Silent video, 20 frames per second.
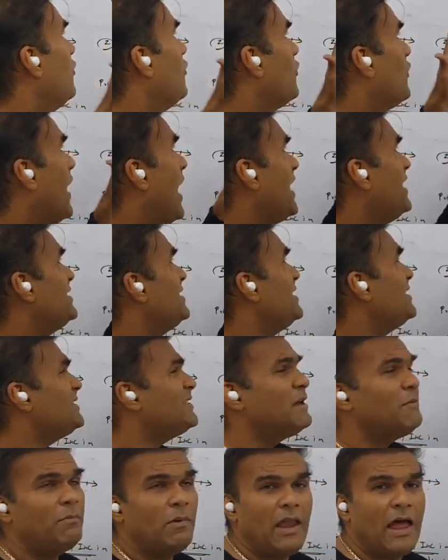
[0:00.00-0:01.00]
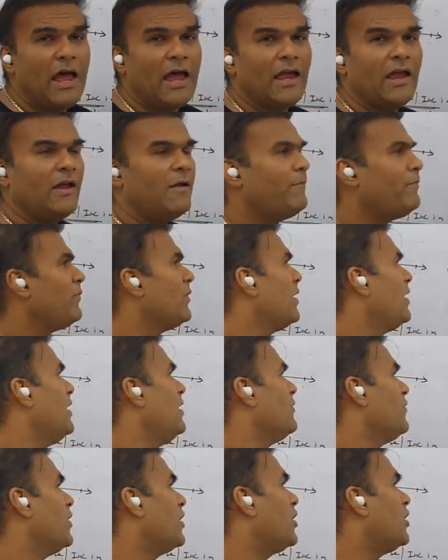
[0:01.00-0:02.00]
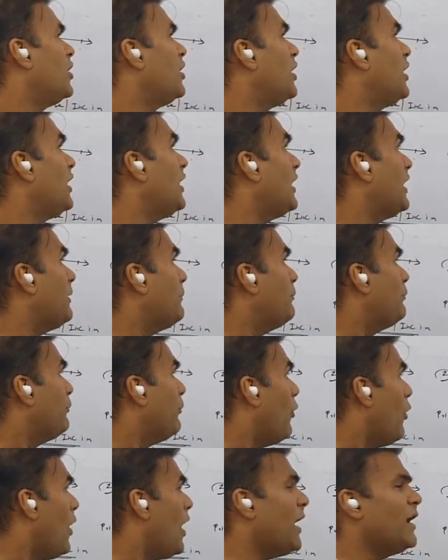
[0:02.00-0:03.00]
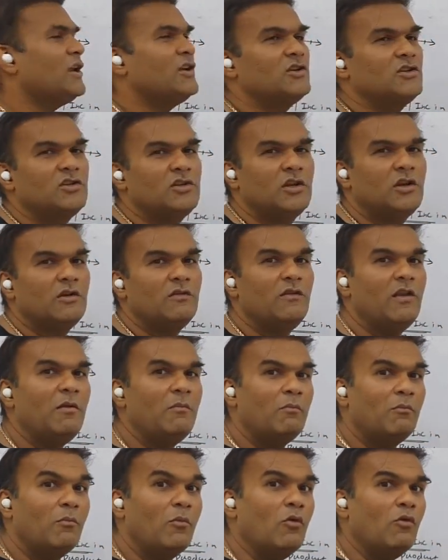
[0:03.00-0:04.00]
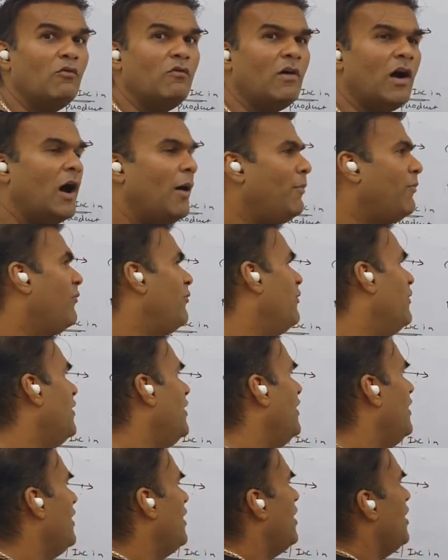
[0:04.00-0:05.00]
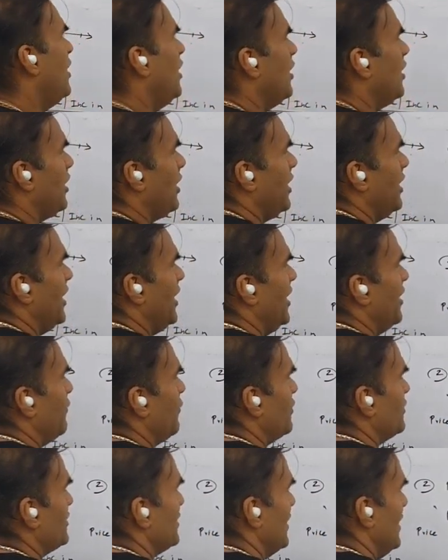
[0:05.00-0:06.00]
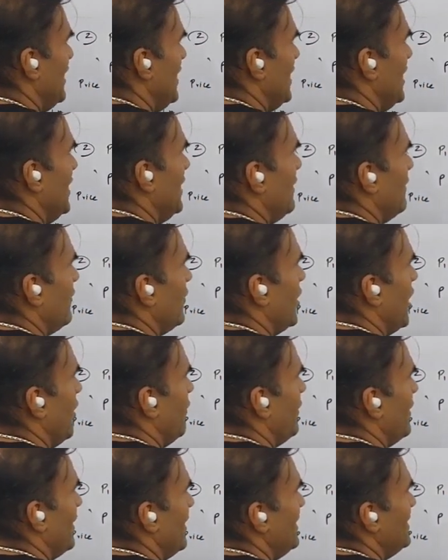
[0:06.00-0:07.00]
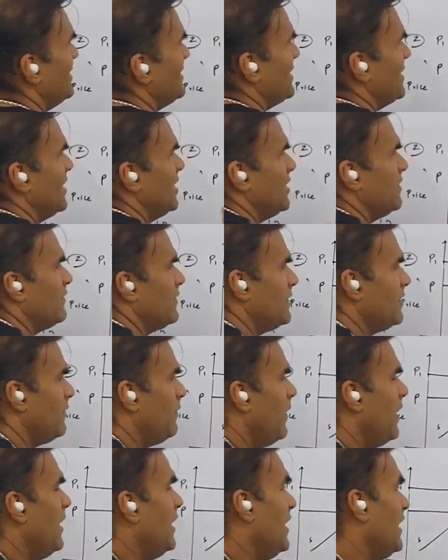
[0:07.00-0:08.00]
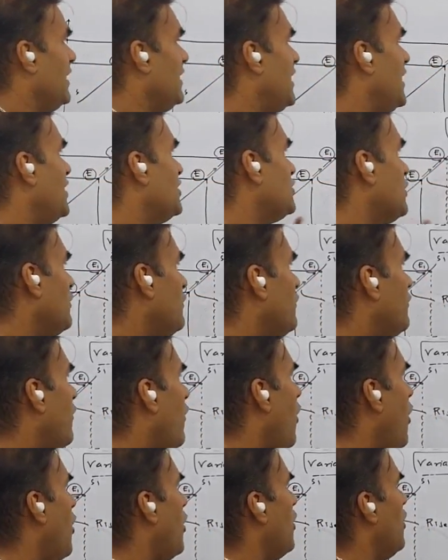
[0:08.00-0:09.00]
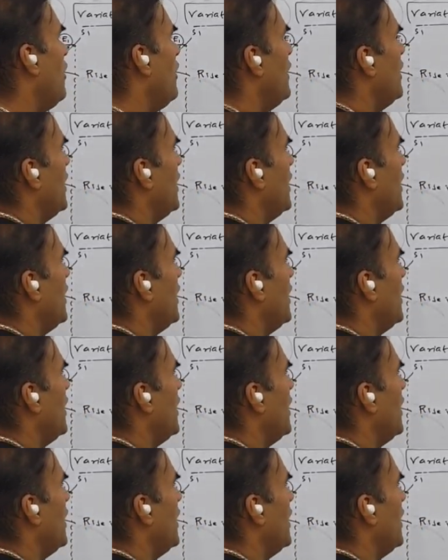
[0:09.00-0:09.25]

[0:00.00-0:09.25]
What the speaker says: rise in supply, the point will move upward. Earlier it was E, now it is even. In case of fall,